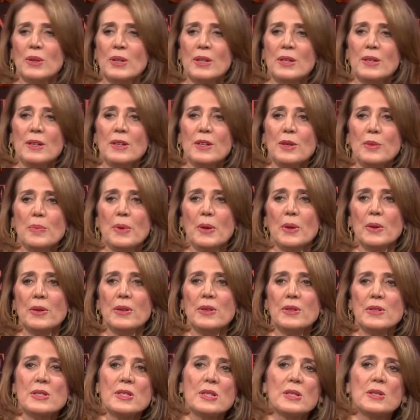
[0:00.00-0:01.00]
you both
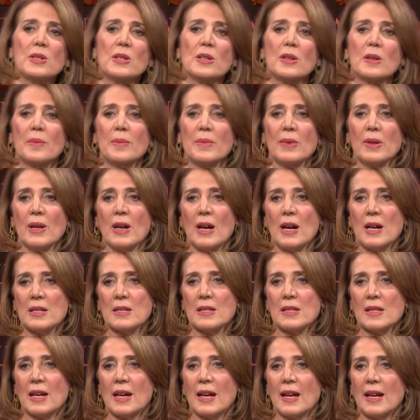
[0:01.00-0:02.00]
use the term
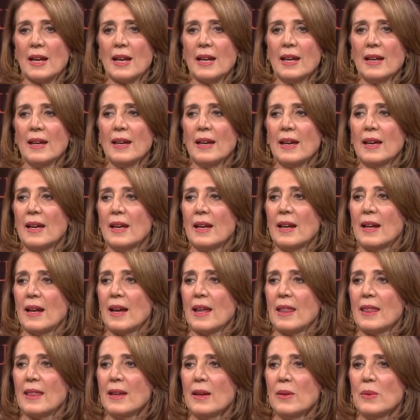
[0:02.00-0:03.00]
cost-cutting, and I
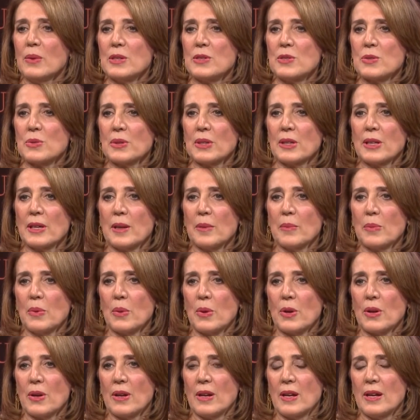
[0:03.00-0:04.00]
think what's really
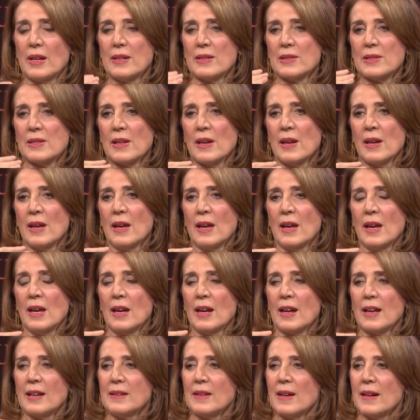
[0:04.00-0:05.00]
important is,
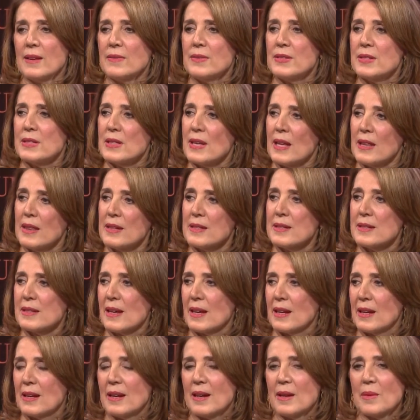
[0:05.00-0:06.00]
and I've said this
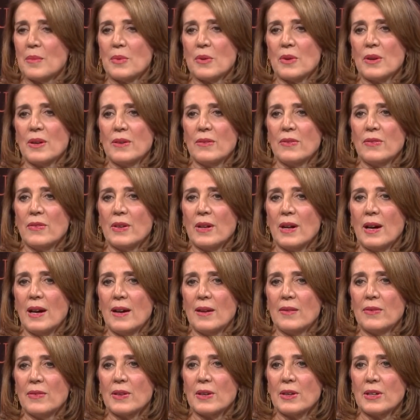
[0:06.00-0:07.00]
on a number of
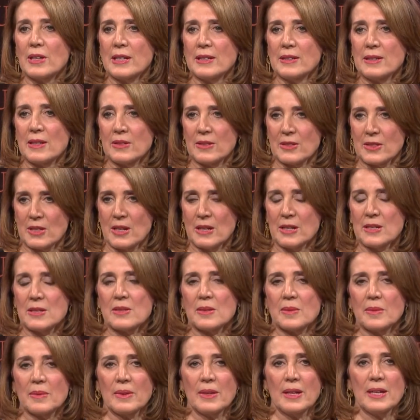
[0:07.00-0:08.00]
earnings calls,
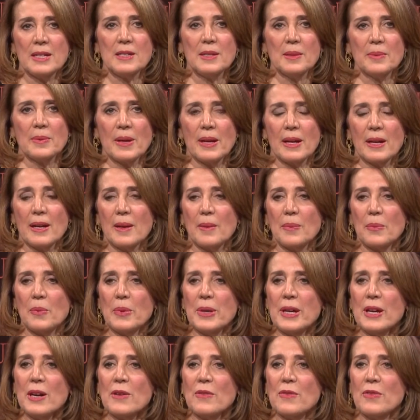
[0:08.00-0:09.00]
so I'm glad you brought it up.
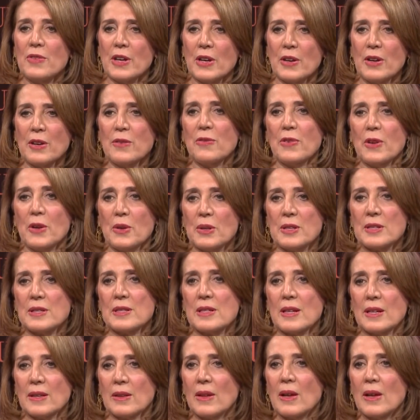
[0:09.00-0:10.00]
We are very focused on